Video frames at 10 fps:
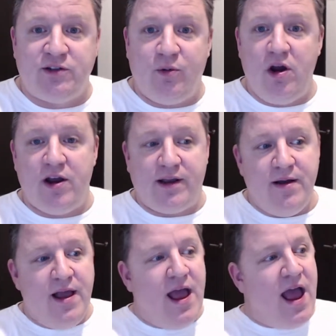it to
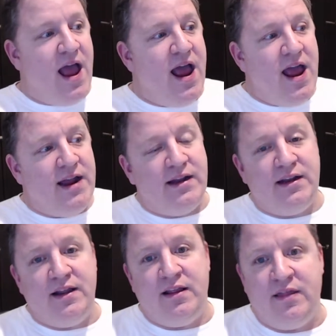work.
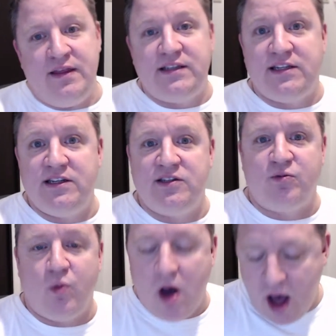And this
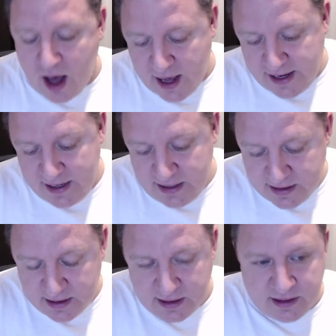is
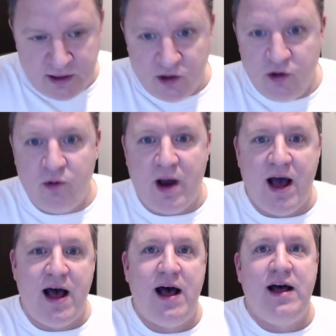why you
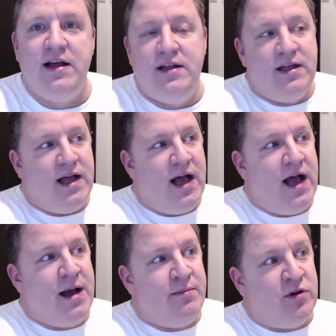are
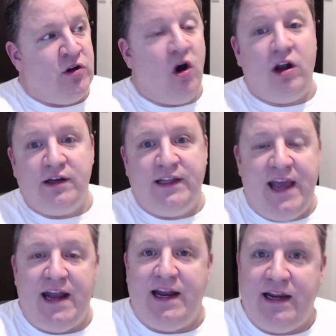not
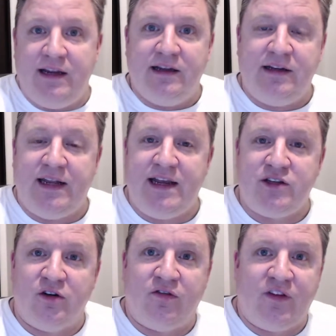getting
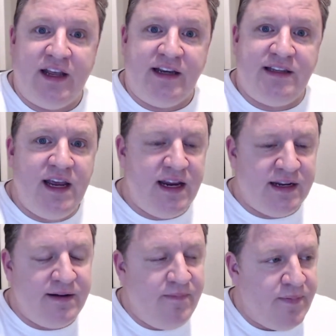leads off
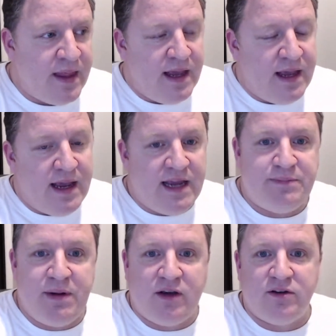LinkedIn,
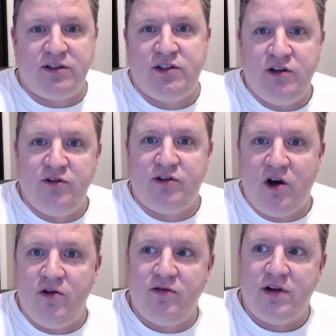is because you
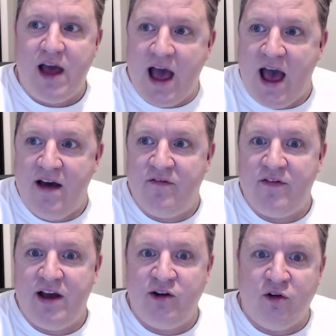don't
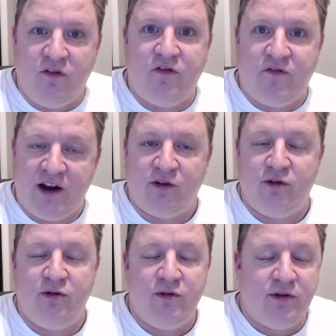have your
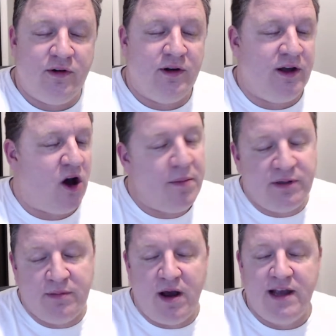funnel
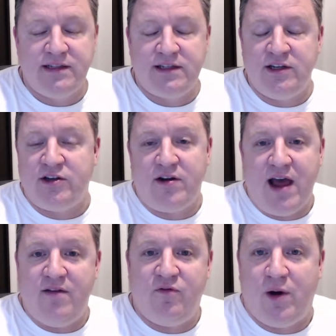optimized. You
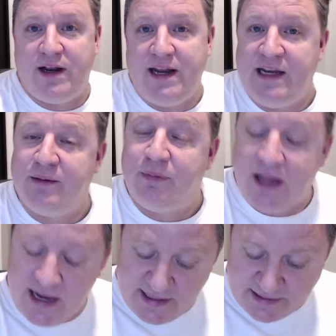don't have one in
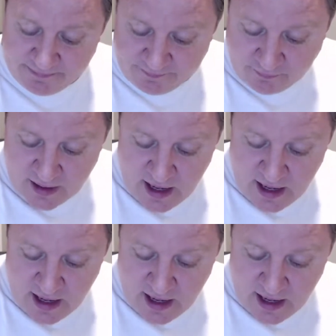place,